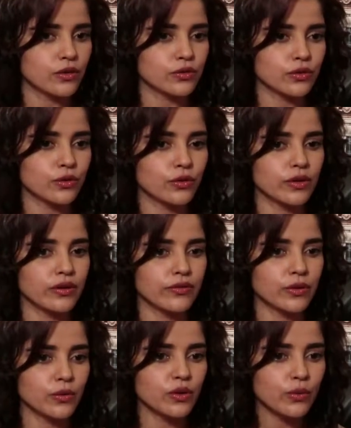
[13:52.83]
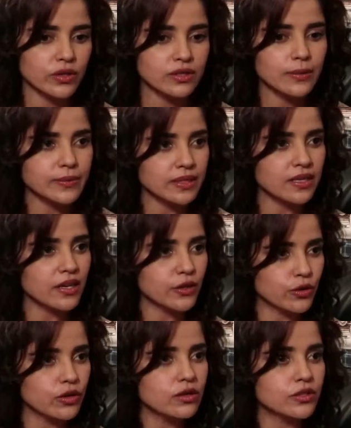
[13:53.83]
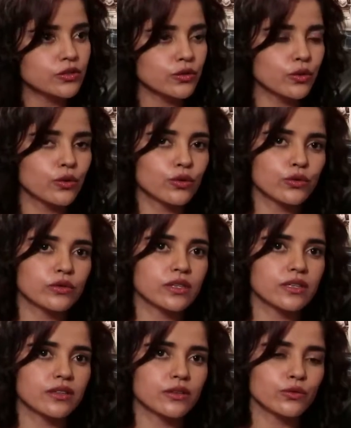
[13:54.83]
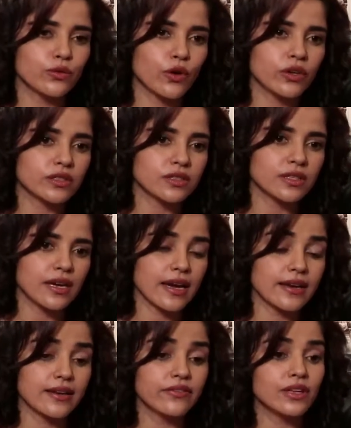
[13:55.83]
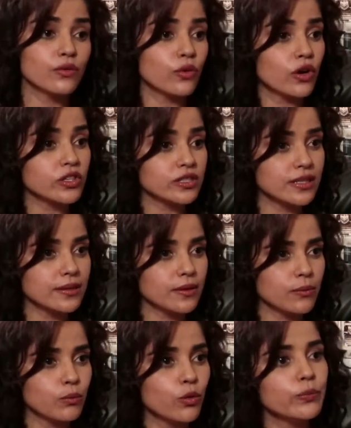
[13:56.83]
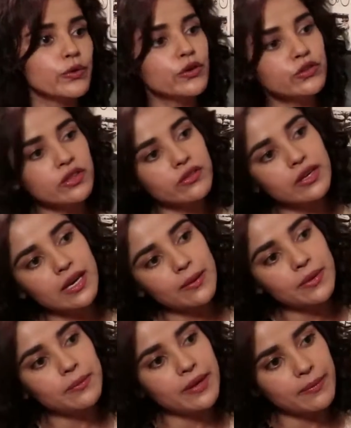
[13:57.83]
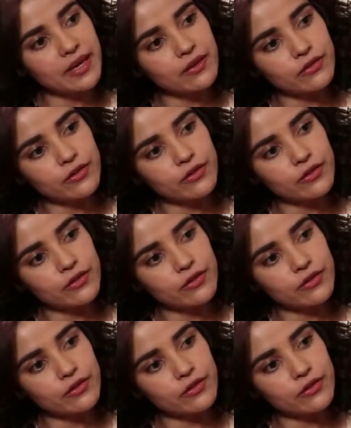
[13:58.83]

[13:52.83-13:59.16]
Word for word: so if they want to watch something really good they should go to theater and watch and if they watch then more producer will come and make better